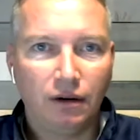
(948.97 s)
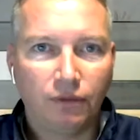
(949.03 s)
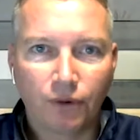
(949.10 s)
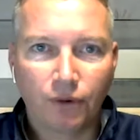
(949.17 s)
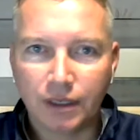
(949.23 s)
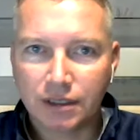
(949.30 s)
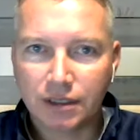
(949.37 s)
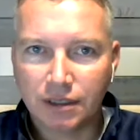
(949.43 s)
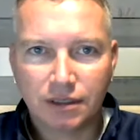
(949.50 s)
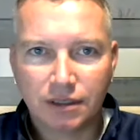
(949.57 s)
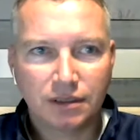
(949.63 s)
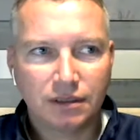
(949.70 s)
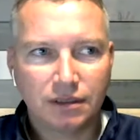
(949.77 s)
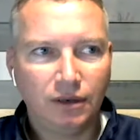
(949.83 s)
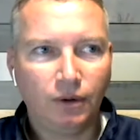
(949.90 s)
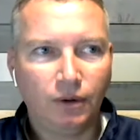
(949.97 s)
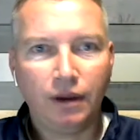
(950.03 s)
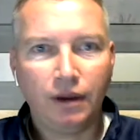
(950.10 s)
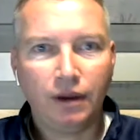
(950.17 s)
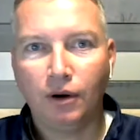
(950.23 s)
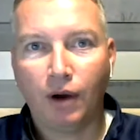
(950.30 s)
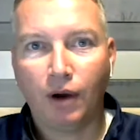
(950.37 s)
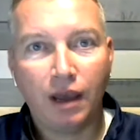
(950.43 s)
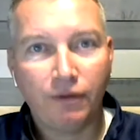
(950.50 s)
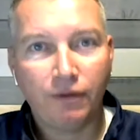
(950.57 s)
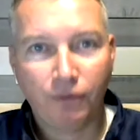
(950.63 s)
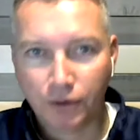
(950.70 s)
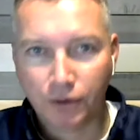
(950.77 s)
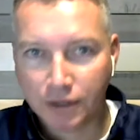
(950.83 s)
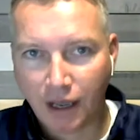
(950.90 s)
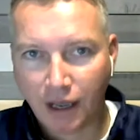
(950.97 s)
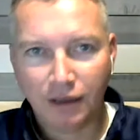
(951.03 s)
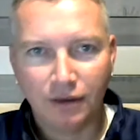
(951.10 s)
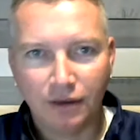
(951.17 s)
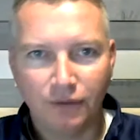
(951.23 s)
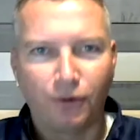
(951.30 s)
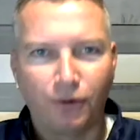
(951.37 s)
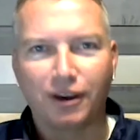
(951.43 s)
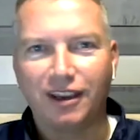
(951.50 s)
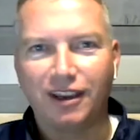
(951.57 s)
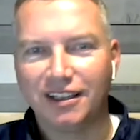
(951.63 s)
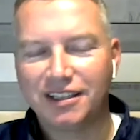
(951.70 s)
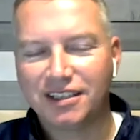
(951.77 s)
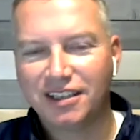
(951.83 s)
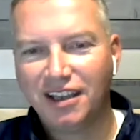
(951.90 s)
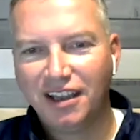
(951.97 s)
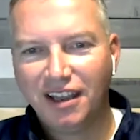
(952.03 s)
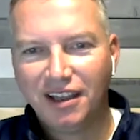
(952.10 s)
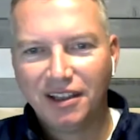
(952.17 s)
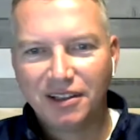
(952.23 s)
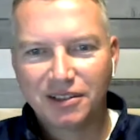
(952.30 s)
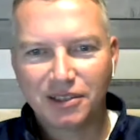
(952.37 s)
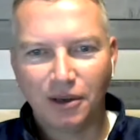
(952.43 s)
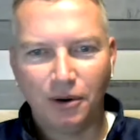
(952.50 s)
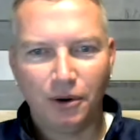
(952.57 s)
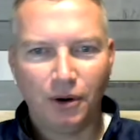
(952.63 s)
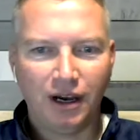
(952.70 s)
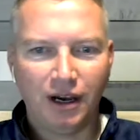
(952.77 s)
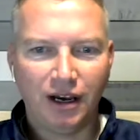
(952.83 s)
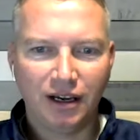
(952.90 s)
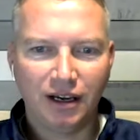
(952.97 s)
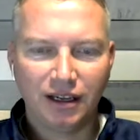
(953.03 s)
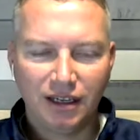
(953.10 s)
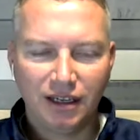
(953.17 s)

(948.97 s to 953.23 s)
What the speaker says: for instance, I have four kids, so I